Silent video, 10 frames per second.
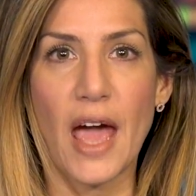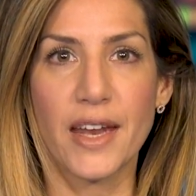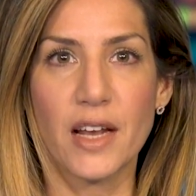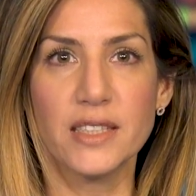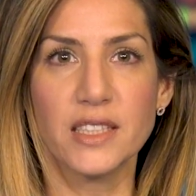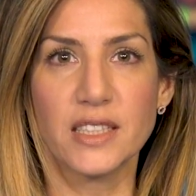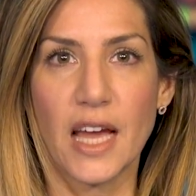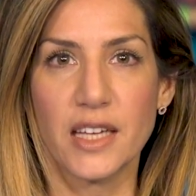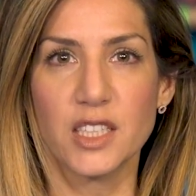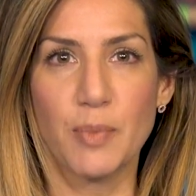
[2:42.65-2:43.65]
analysts
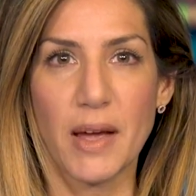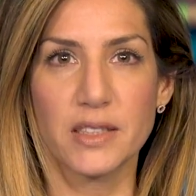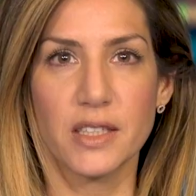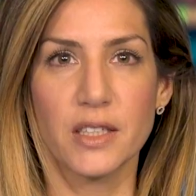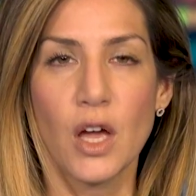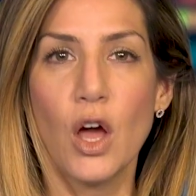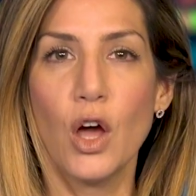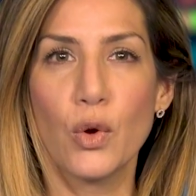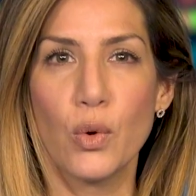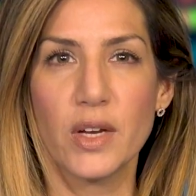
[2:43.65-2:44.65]
had expected,
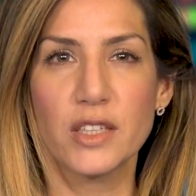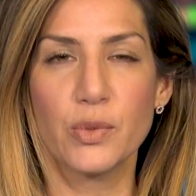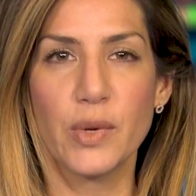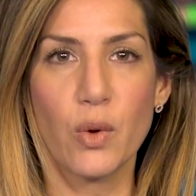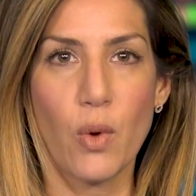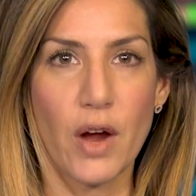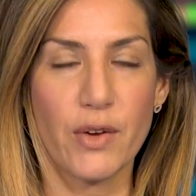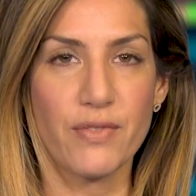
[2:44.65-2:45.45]
according to Inquiry